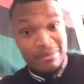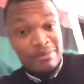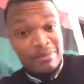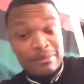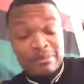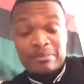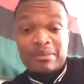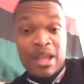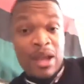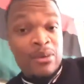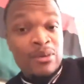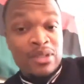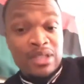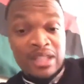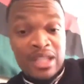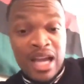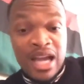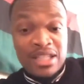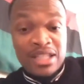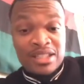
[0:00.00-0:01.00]
That was a
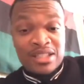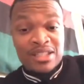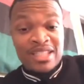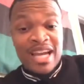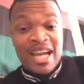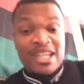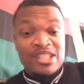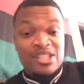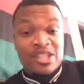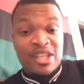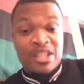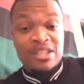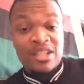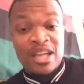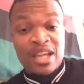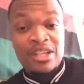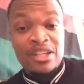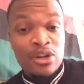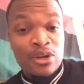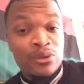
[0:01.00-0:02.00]
lot to digest, I
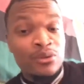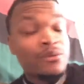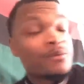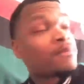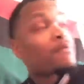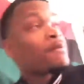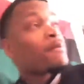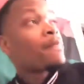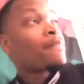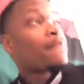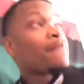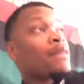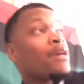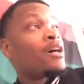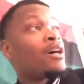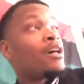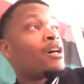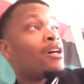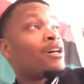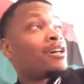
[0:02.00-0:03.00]
know.
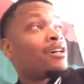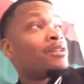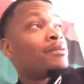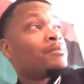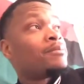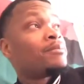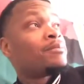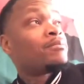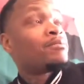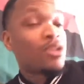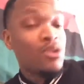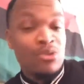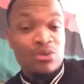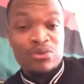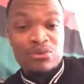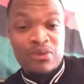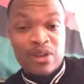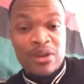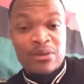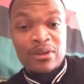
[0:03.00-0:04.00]
It was
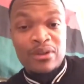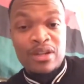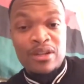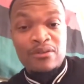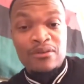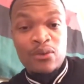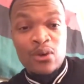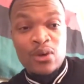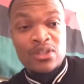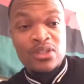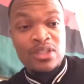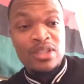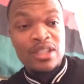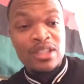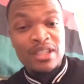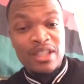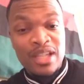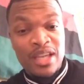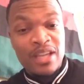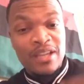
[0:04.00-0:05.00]
very unfortunate
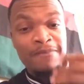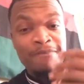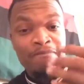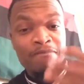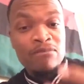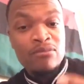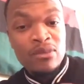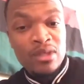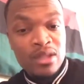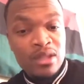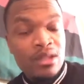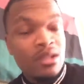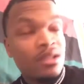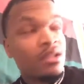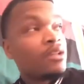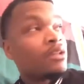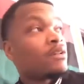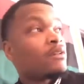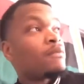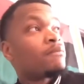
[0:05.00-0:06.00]
that
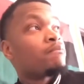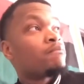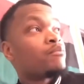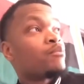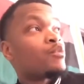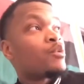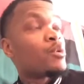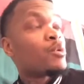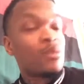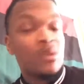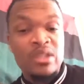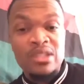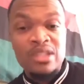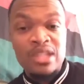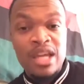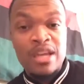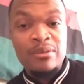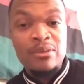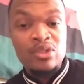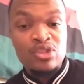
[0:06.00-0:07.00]
we wasn't
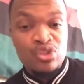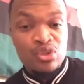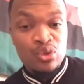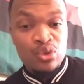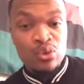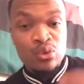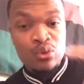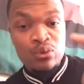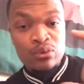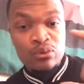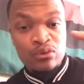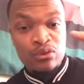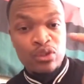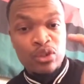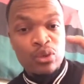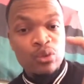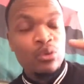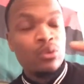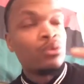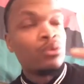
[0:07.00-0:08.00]
able to
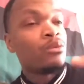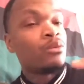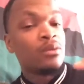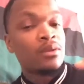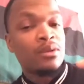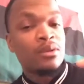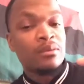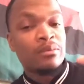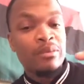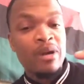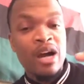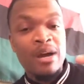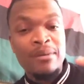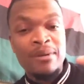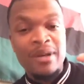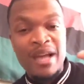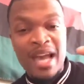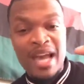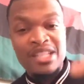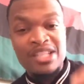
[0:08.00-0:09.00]
view Baba
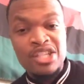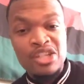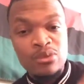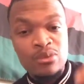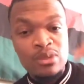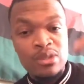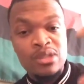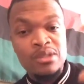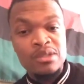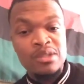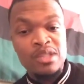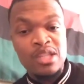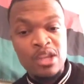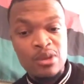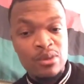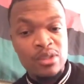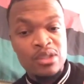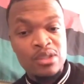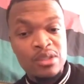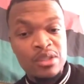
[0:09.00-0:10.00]
as he was
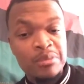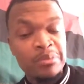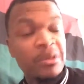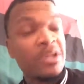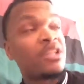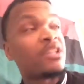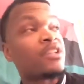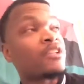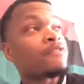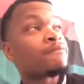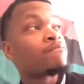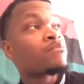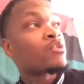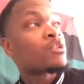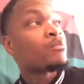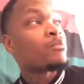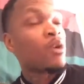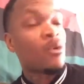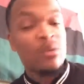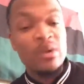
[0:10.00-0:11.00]
speaking,
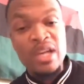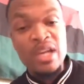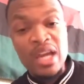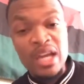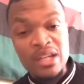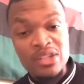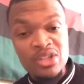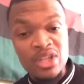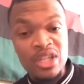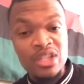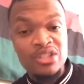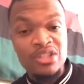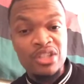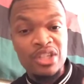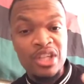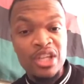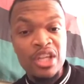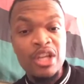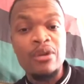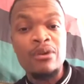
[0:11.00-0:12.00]
but we got a chance to
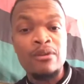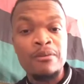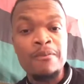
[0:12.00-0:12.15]
hear him.